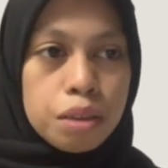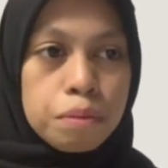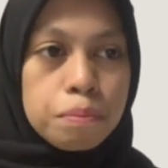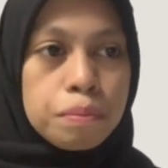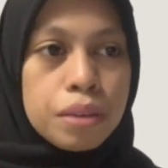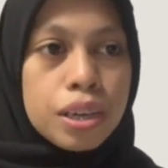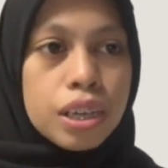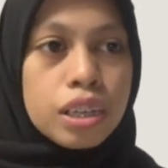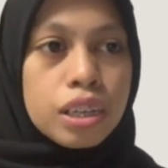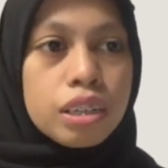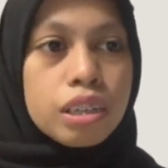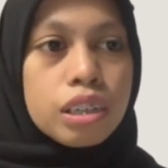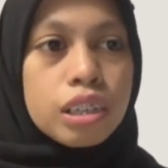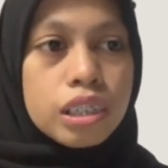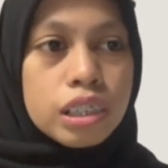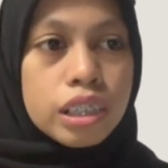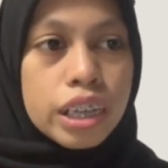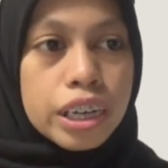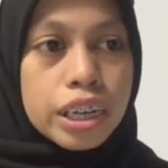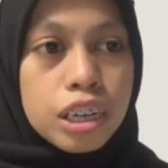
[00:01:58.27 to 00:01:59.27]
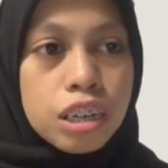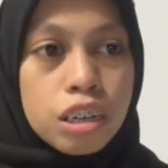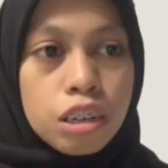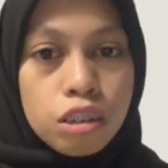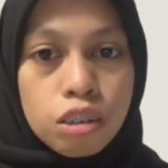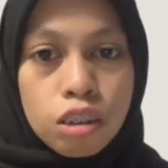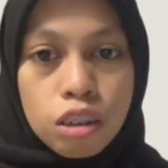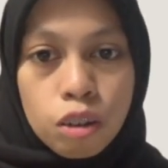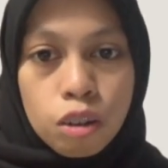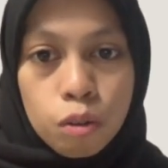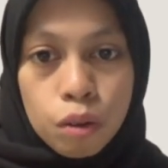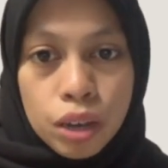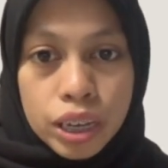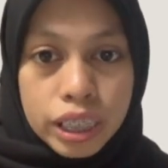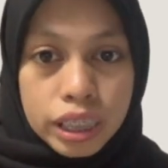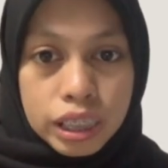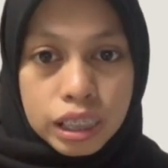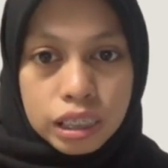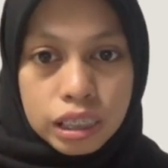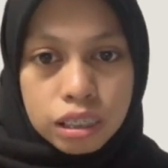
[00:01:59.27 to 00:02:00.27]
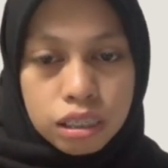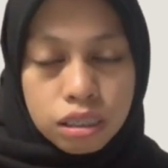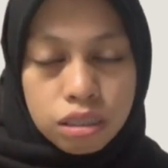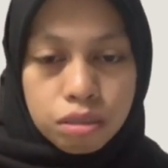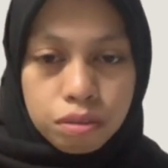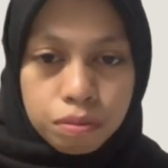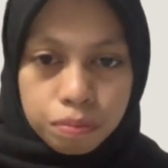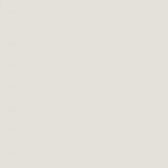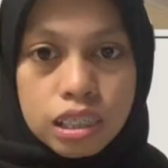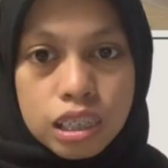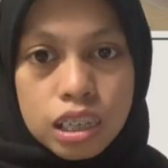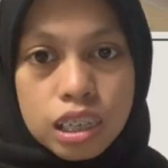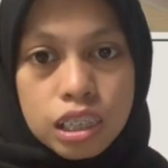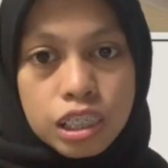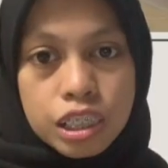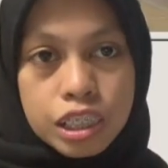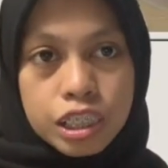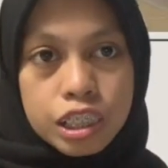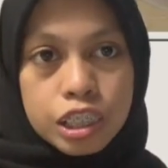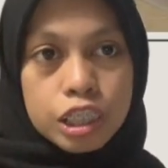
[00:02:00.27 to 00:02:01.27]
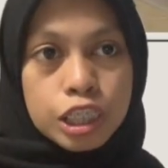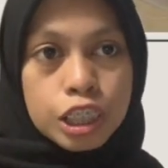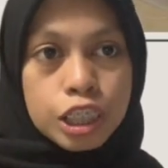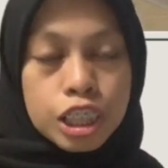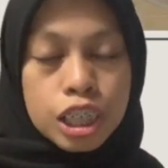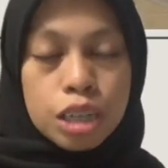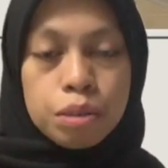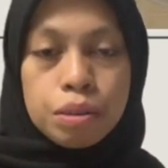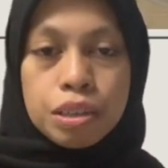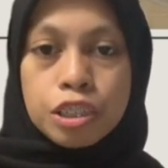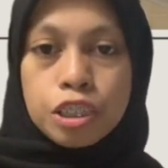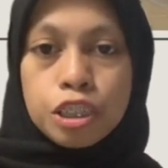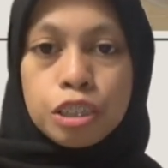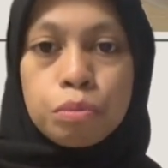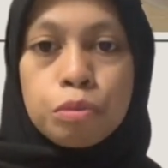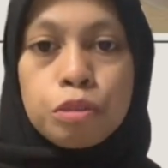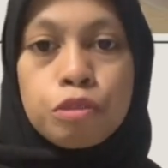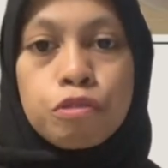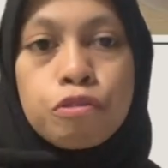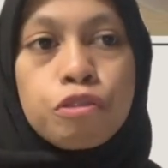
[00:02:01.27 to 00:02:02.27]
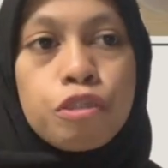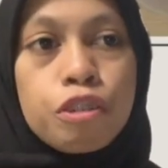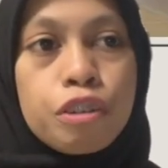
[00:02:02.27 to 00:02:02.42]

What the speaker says: Make the analog clock quieter. Is generation attribute for